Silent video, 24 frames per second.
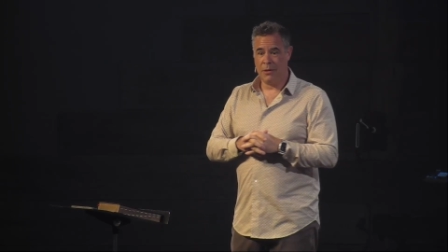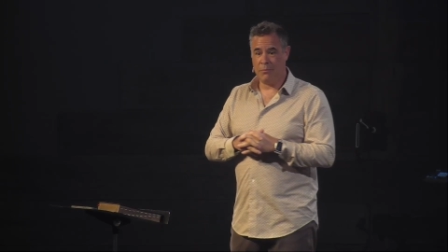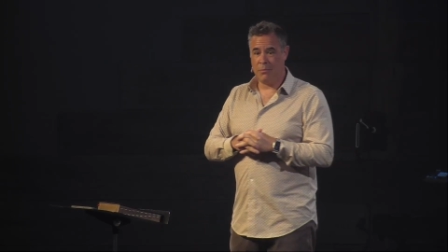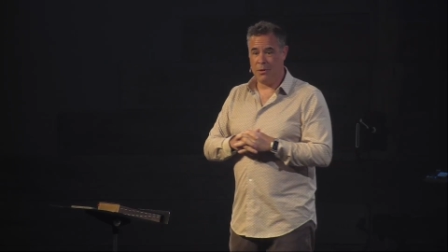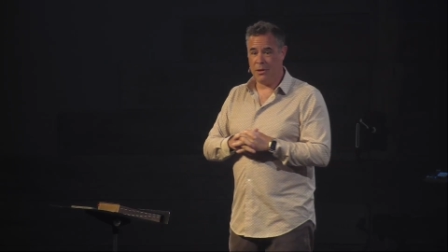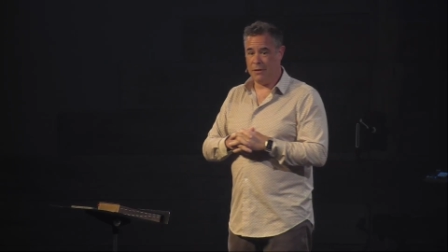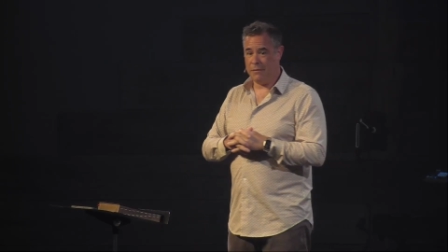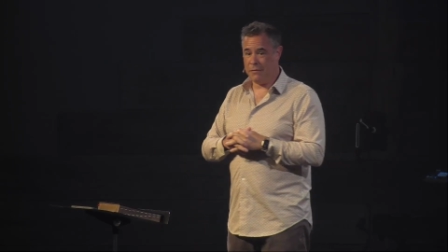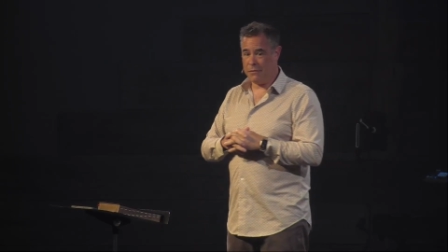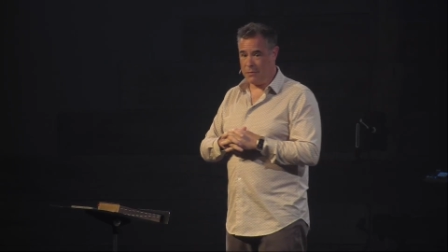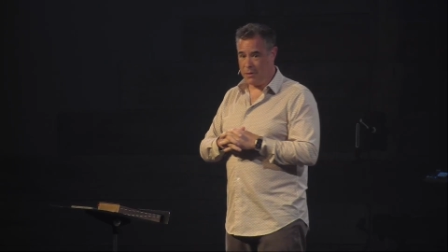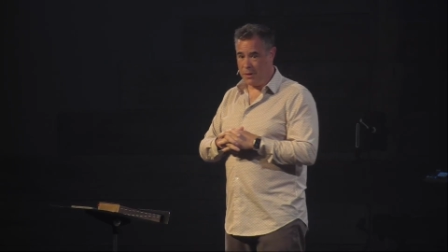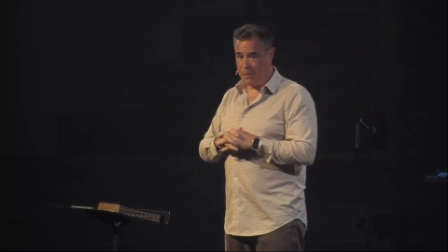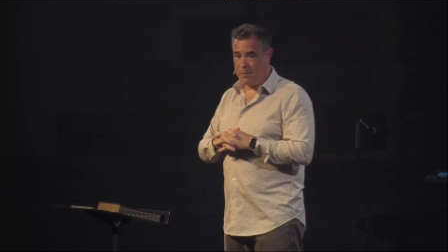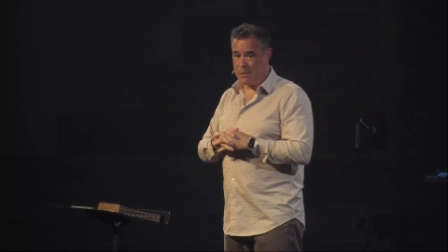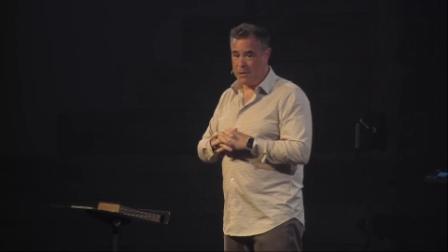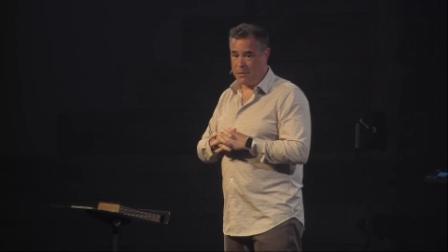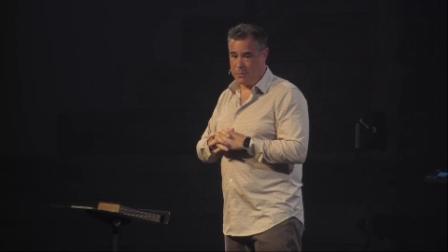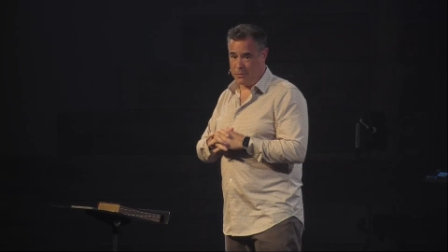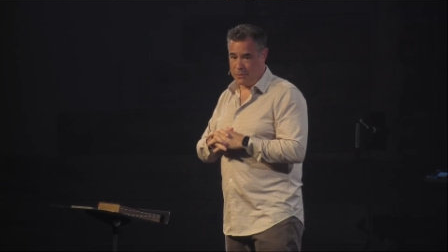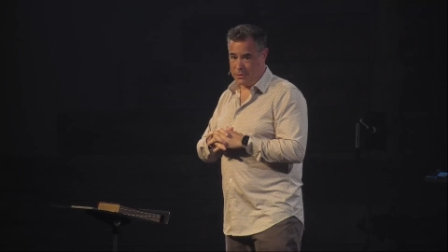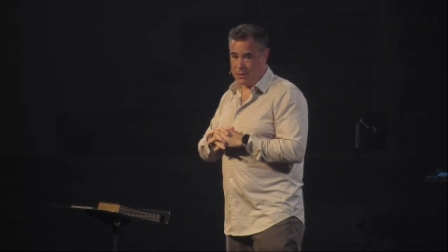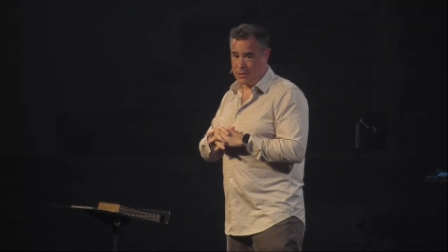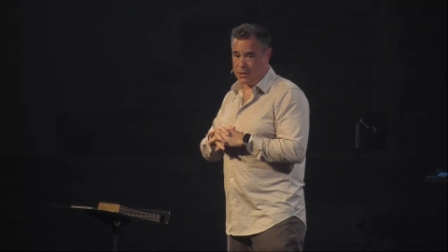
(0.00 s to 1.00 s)
But if three
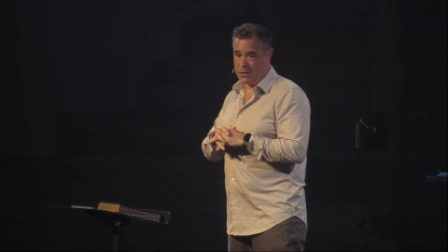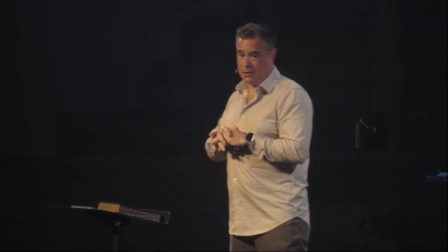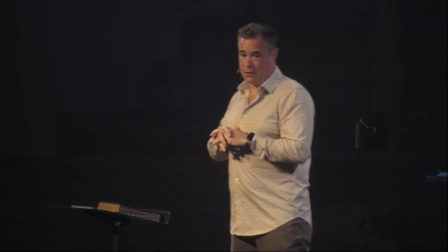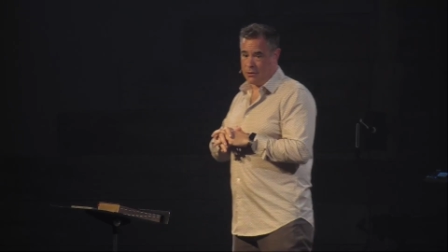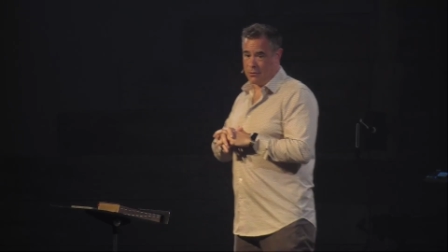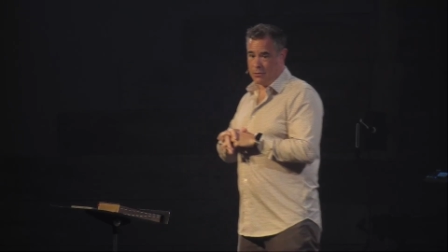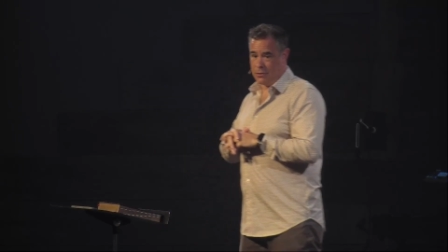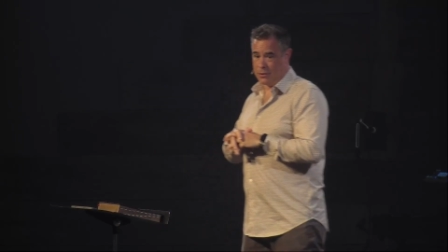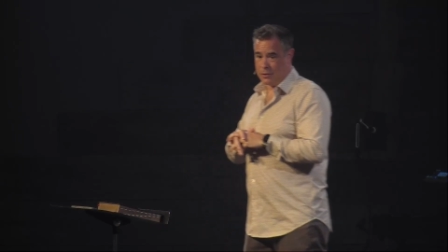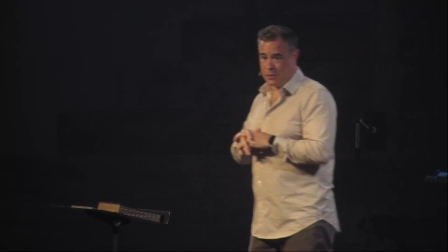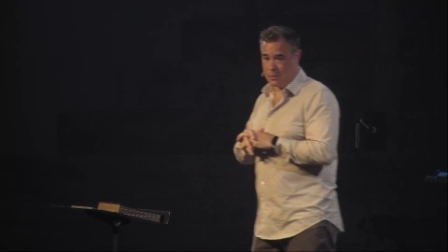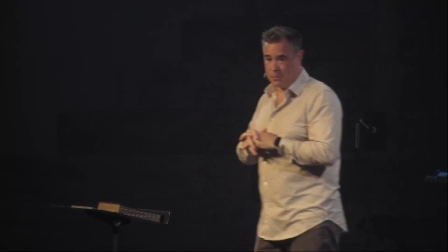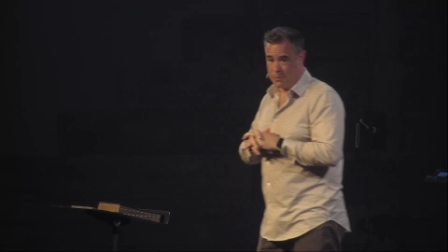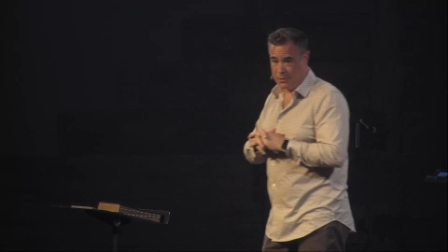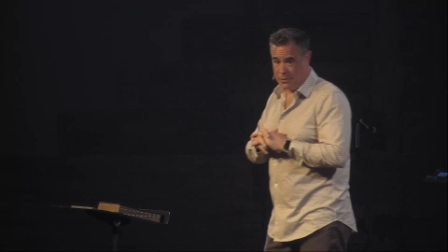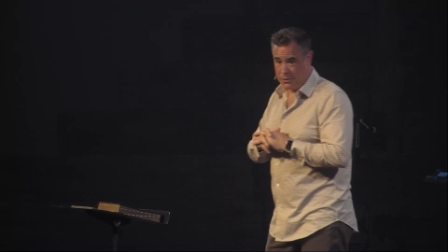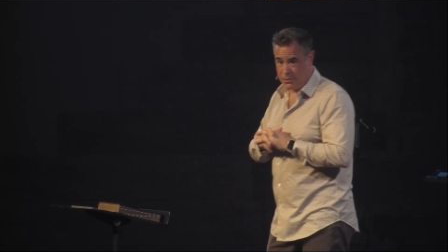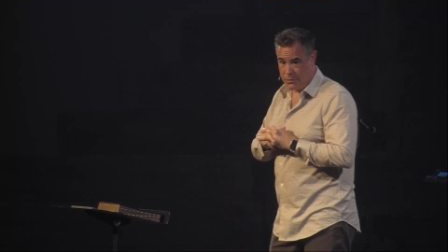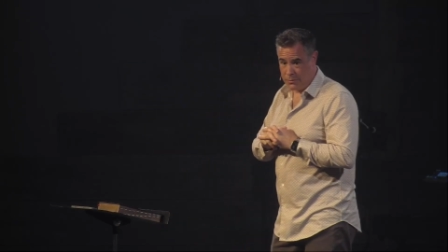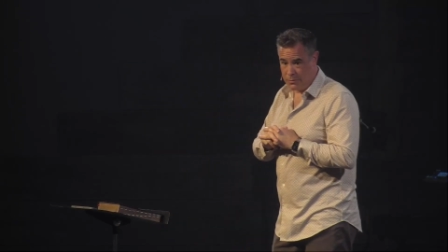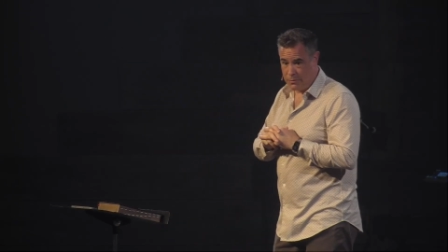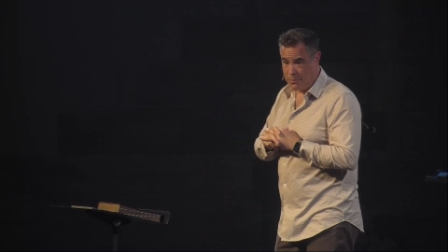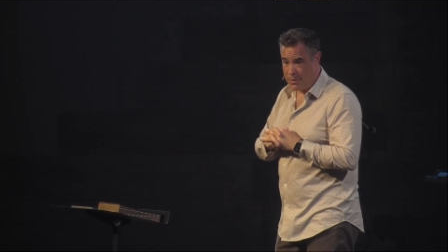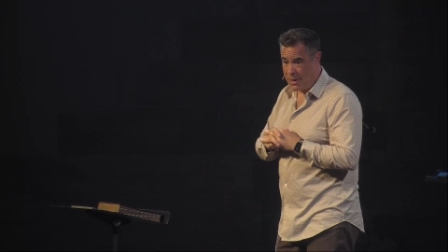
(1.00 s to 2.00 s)
people tell you your horse is
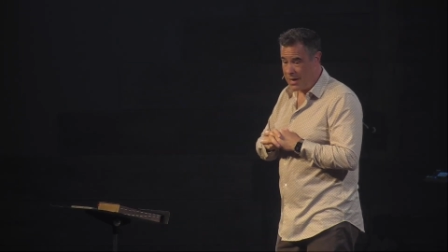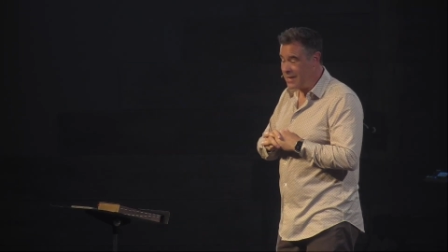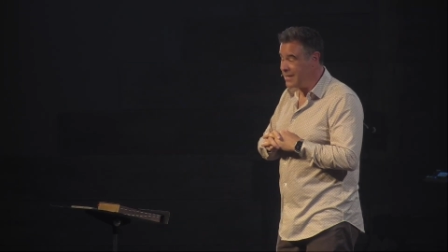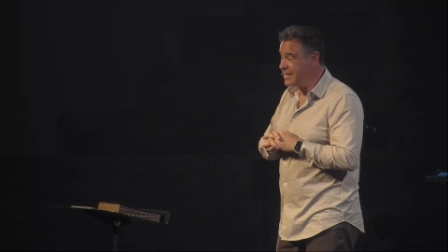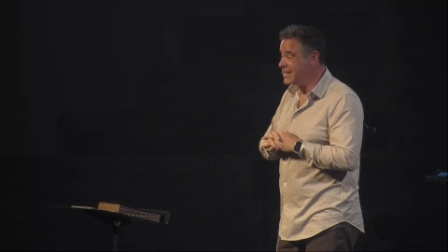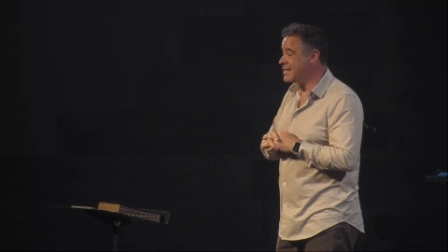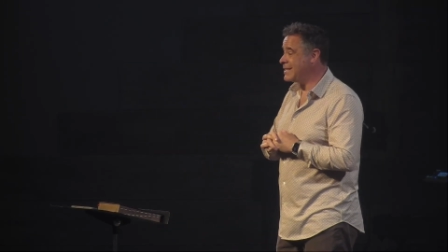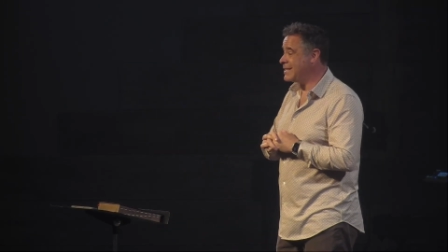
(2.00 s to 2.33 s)
patoot, buy a